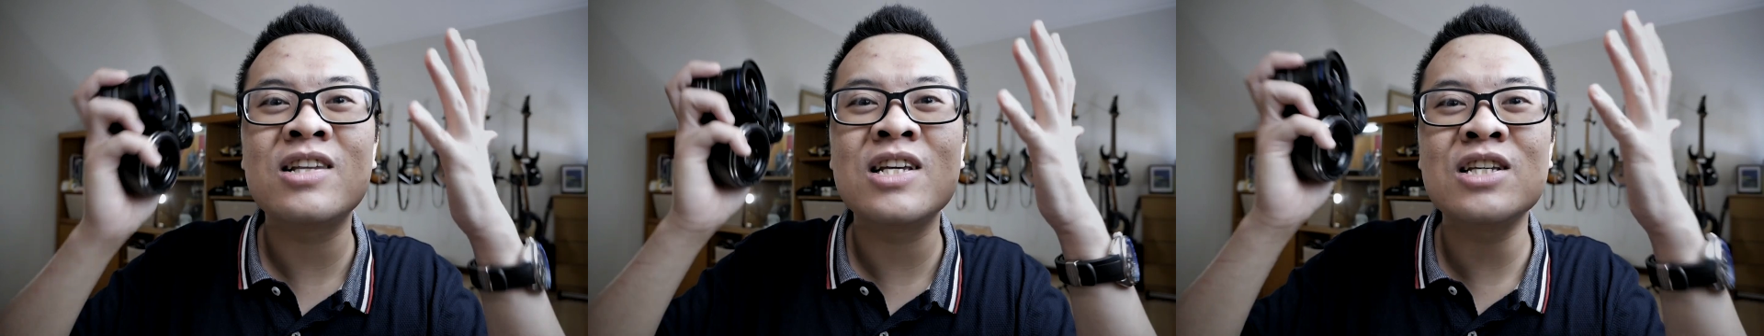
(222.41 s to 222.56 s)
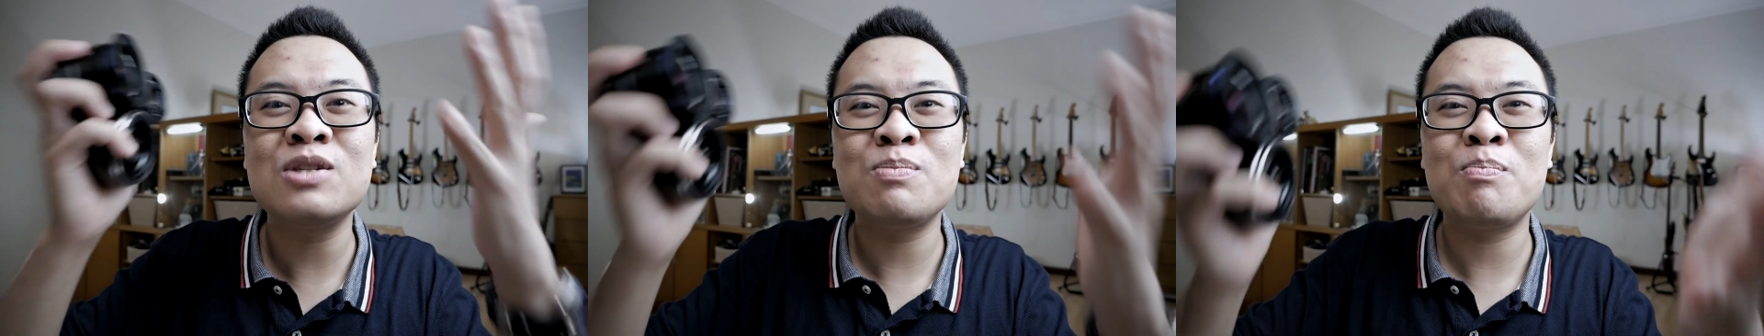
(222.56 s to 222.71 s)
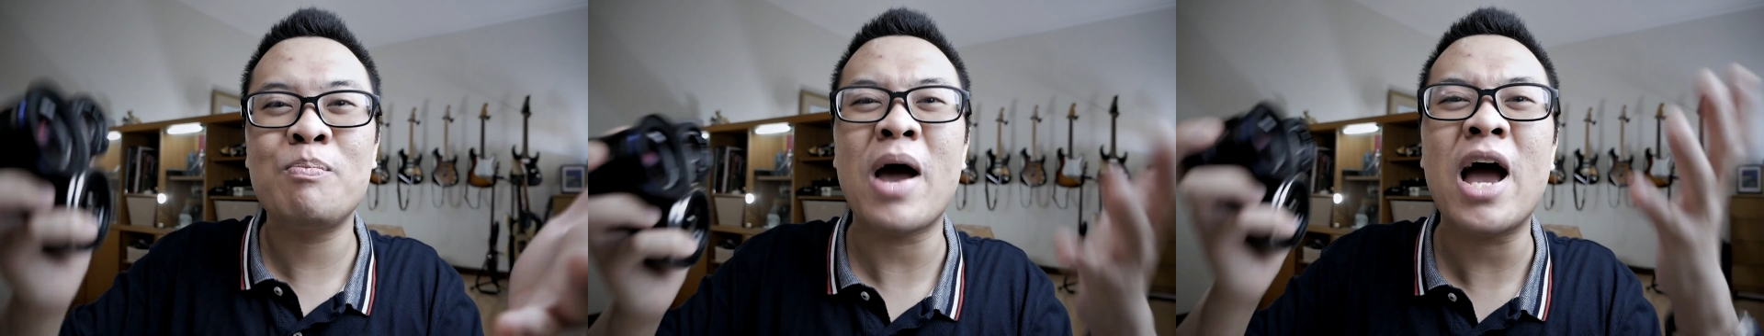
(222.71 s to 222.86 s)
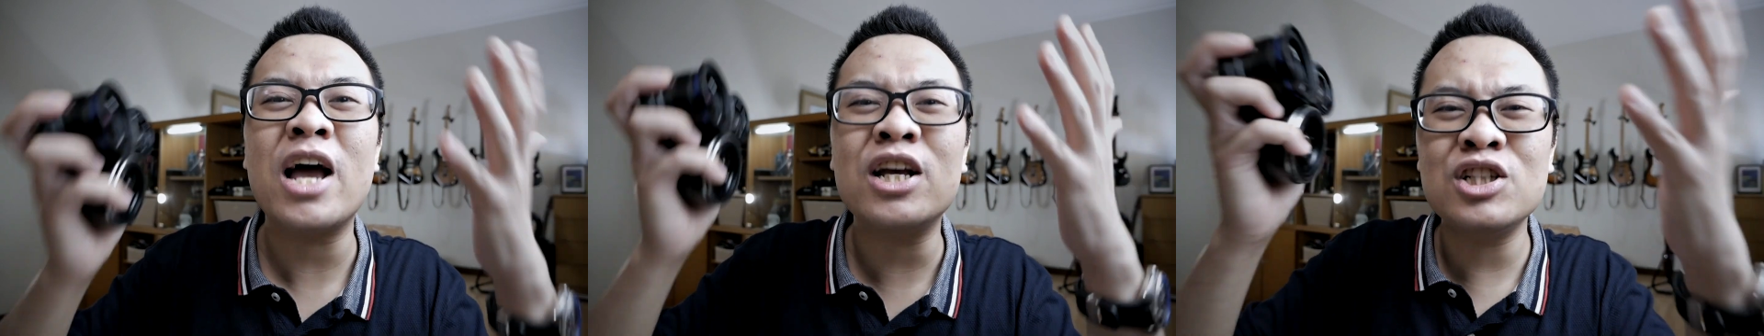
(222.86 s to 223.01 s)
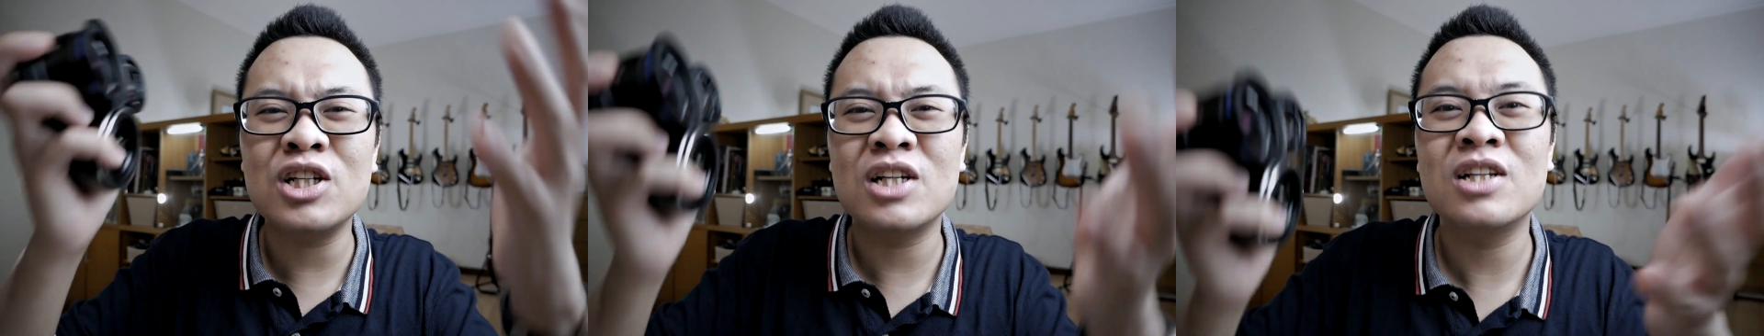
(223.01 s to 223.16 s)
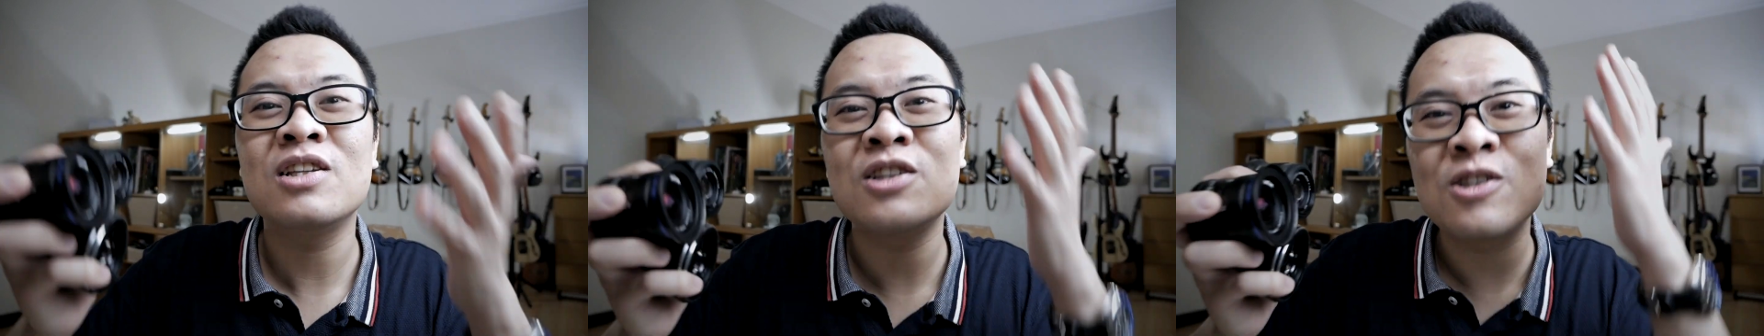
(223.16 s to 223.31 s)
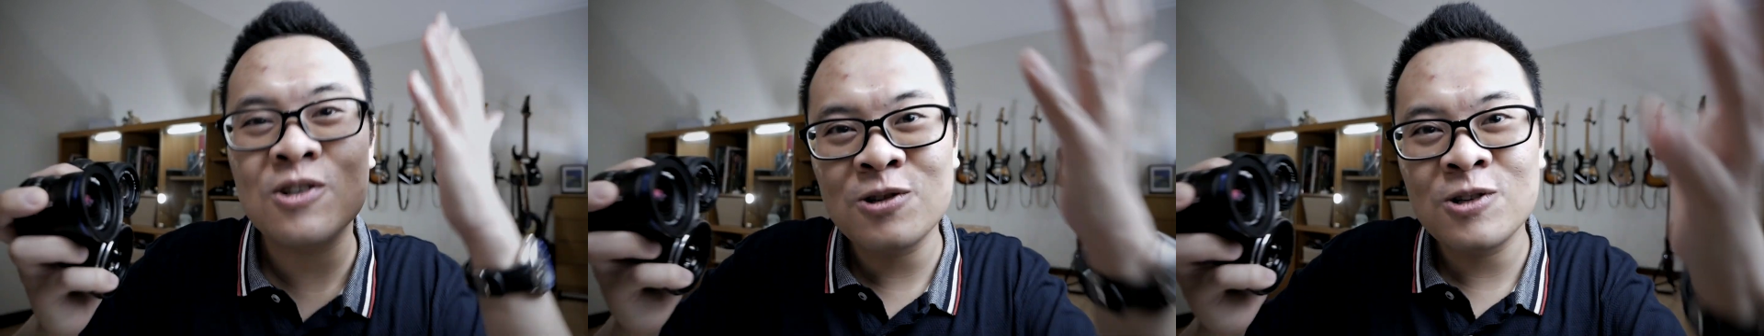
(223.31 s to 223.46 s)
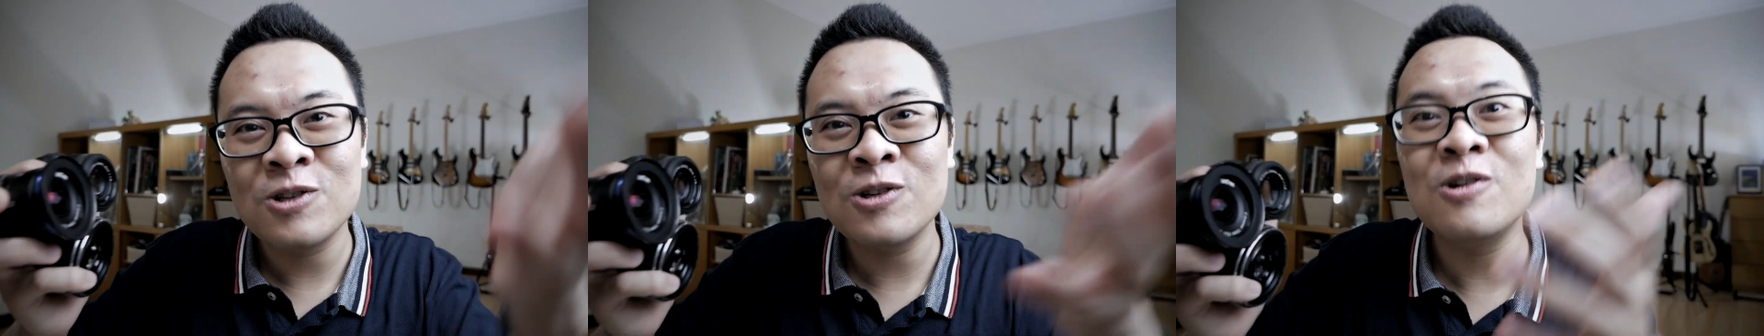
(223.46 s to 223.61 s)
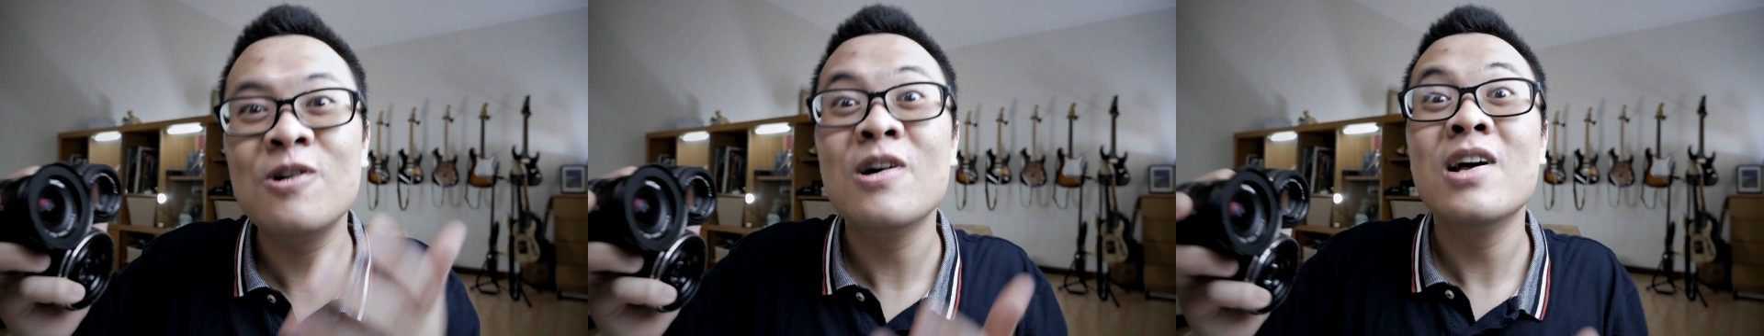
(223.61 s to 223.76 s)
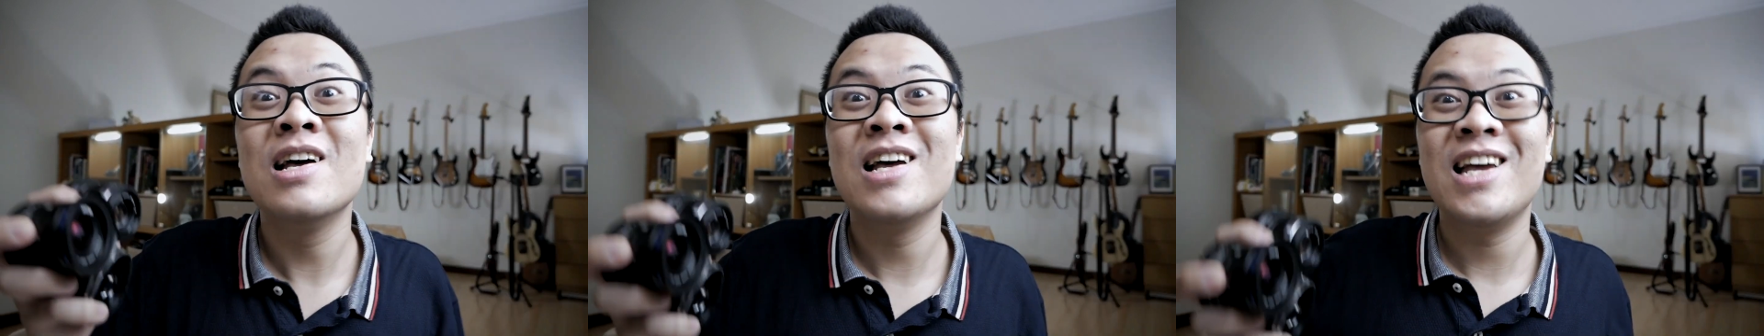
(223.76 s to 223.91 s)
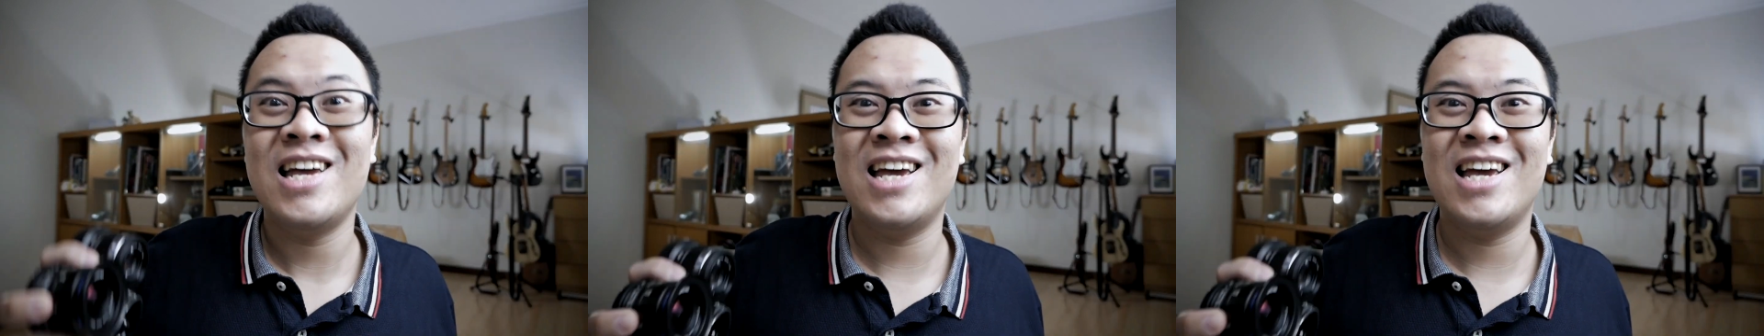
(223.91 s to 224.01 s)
this passion to you